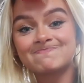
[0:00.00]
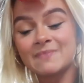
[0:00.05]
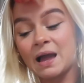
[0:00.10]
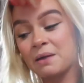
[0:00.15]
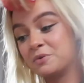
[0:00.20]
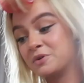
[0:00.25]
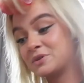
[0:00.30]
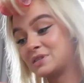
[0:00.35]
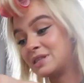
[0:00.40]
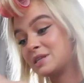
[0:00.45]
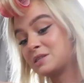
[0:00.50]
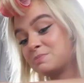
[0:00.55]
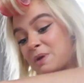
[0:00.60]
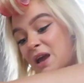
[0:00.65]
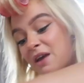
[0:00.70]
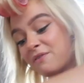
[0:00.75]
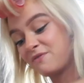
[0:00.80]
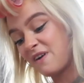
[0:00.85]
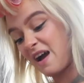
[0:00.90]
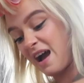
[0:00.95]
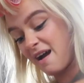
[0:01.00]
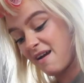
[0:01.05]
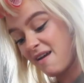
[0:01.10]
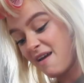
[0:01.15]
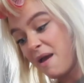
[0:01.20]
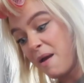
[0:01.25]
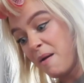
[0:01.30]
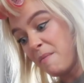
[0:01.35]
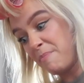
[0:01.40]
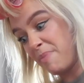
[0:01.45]
I'm using this big fat
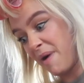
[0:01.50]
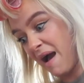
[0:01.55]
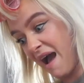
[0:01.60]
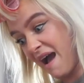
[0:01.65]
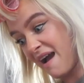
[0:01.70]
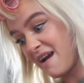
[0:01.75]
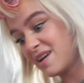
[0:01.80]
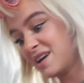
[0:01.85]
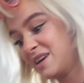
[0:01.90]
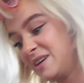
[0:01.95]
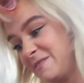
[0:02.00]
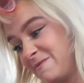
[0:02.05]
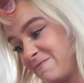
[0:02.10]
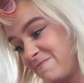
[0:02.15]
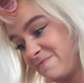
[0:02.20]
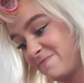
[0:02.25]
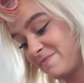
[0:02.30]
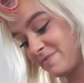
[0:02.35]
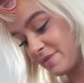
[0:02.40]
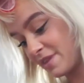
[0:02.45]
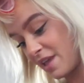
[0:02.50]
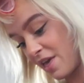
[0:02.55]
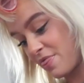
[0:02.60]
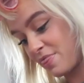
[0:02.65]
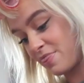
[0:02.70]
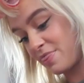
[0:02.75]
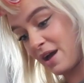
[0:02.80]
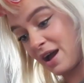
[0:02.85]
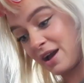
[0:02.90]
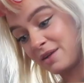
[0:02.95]
bag
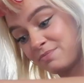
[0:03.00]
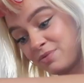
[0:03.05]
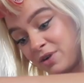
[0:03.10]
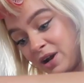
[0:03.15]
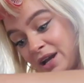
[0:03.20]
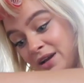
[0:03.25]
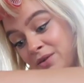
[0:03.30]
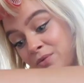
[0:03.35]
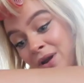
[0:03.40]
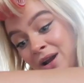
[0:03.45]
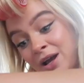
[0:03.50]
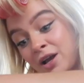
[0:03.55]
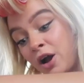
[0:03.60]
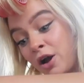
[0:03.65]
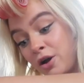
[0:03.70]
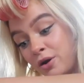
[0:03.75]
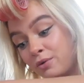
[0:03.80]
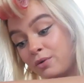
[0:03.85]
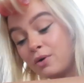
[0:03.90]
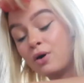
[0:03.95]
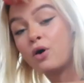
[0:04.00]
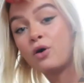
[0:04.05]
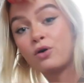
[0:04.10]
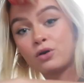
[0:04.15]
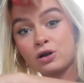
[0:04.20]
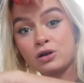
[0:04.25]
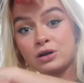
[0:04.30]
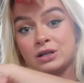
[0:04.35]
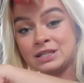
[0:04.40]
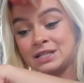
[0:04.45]
that I bring when I go
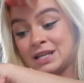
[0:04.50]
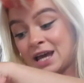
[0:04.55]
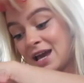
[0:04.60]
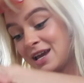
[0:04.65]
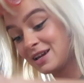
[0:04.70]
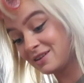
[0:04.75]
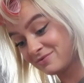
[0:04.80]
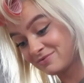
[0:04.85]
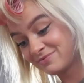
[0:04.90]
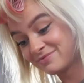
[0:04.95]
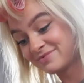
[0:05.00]
on holiday.